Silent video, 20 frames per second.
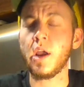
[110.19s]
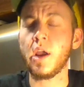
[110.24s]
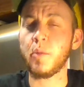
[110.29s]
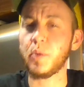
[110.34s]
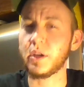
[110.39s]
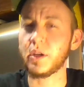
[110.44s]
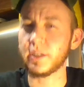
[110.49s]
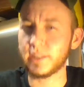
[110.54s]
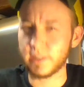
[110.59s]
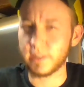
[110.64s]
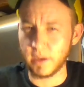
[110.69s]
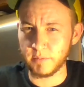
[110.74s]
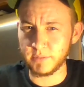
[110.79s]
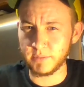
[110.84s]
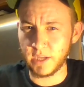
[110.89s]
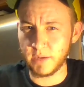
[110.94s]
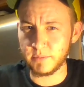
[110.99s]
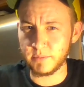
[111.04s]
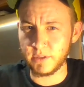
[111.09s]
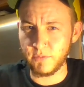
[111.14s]
because
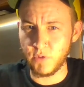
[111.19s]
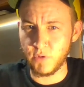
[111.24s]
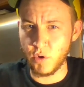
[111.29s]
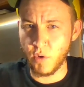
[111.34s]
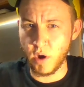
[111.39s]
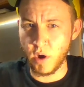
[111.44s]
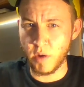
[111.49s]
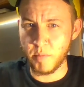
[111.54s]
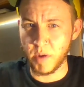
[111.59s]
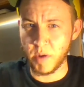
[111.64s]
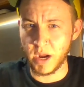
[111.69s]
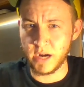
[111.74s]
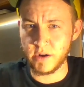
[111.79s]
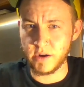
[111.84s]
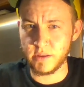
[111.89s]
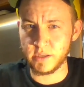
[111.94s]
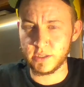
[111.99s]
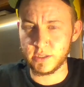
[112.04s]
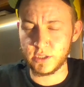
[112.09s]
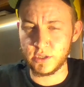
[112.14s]
sometimes if you wear a binder
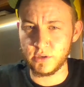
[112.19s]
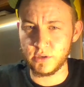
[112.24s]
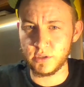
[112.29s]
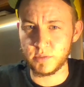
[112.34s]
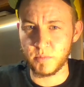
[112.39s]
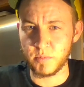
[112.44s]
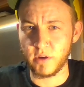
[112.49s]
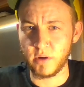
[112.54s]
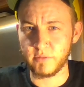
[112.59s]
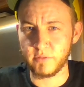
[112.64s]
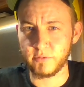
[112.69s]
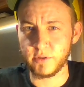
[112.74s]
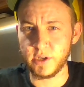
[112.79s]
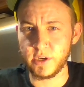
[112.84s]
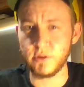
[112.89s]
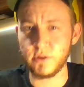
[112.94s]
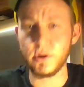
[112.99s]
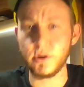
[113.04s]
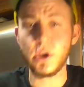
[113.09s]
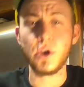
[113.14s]
that's too small for you,